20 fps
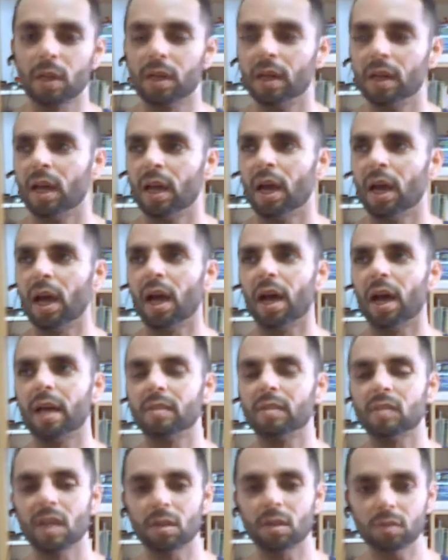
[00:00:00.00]
Uh,
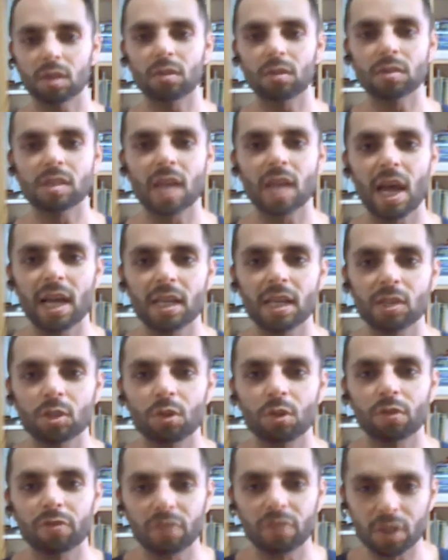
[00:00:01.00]
telltale sign is you'll
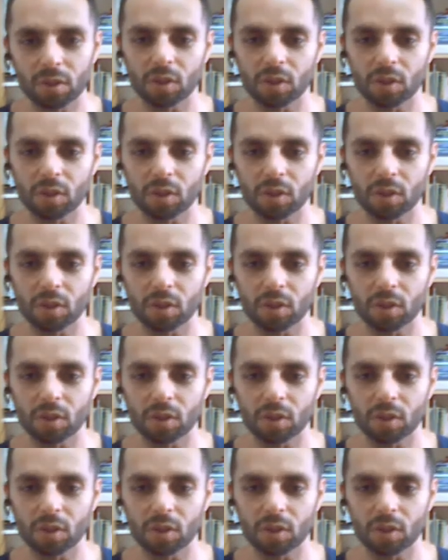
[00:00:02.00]
feel that your